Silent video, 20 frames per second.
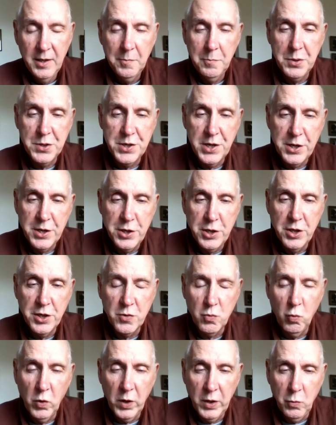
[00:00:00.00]
Possession is
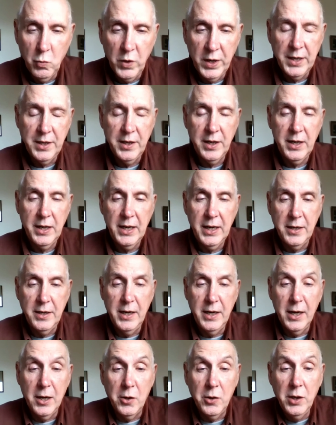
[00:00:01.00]
one way that a head
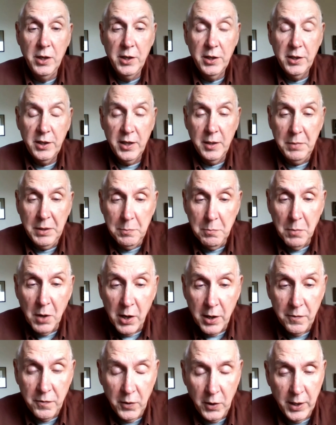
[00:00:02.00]
noun can be
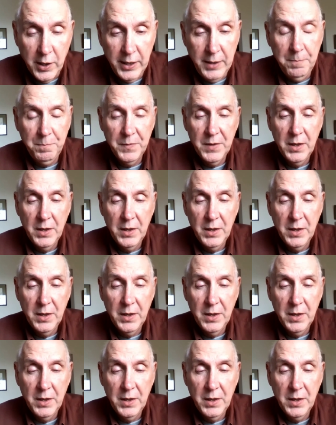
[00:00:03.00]
modified.